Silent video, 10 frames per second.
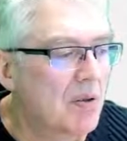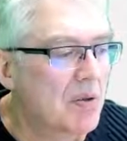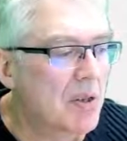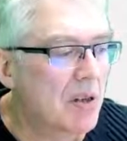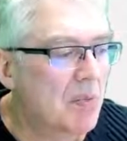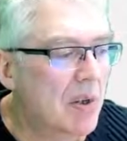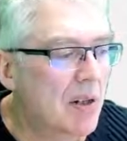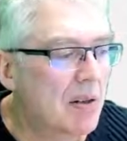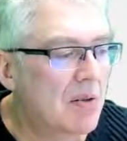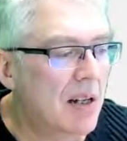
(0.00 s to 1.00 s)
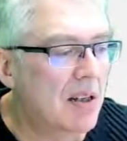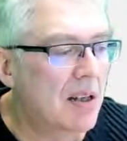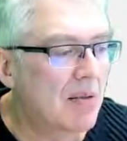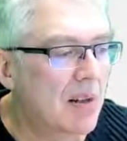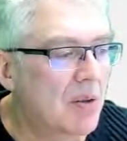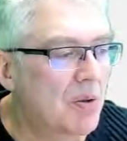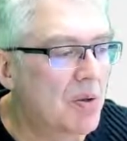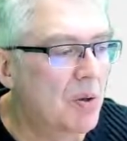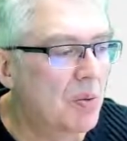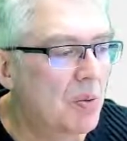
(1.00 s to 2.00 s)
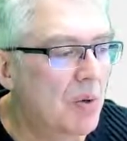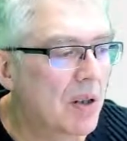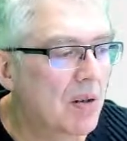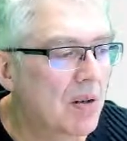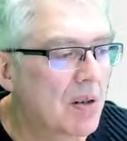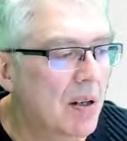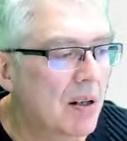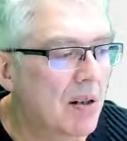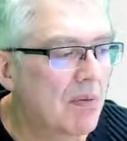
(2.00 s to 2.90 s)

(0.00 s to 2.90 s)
See, when I dragged here, we got two. I got a